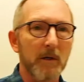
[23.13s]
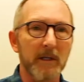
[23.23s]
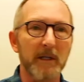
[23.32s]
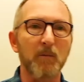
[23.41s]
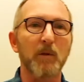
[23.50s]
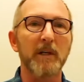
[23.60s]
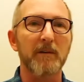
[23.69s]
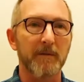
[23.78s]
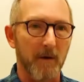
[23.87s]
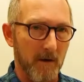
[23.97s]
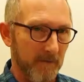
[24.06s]
in week
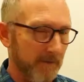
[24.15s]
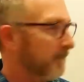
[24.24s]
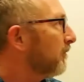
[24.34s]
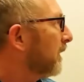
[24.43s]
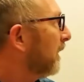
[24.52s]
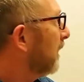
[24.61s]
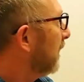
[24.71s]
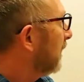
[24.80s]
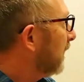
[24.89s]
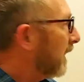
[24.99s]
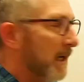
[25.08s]

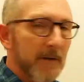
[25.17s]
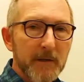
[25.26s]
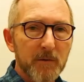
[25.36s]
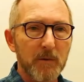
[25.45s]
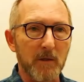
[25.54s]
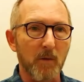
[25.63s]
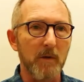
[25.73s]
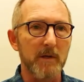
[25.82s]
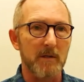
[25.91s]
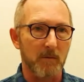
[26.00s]
5. This was a quiz that